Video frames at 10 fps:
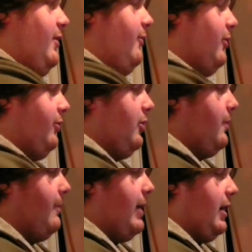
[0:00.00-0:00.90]
it's a freshly
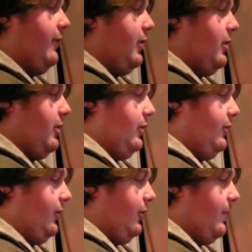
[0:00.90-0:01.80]
opened pack of
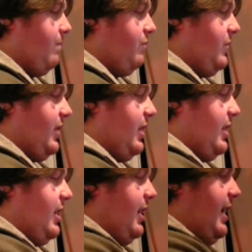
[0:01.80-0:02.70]
cards,
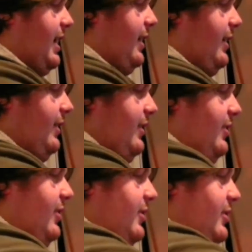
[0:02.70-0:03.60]
and,
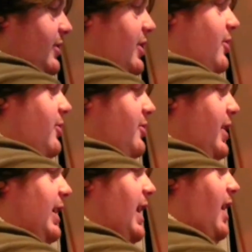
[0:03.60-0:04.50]
you
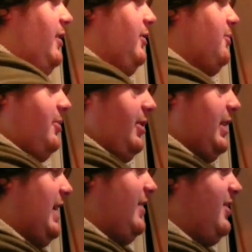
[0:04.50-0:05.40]
take it out, it's
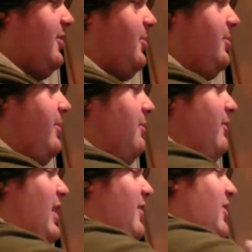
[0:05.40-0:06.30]
ordered ace 2, 3, 4,
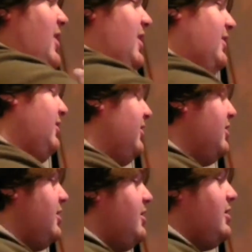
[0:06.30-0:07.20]
5,
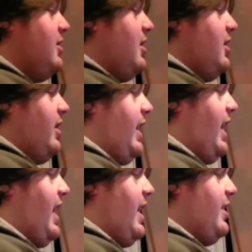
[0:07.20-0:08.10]
6,
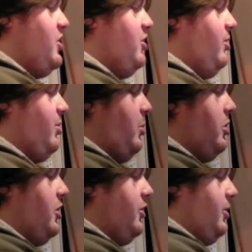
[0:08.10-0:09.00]
and you throw
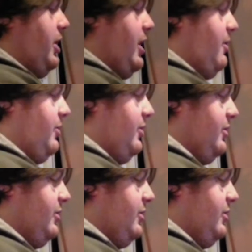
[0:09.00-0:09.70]
it on the ground,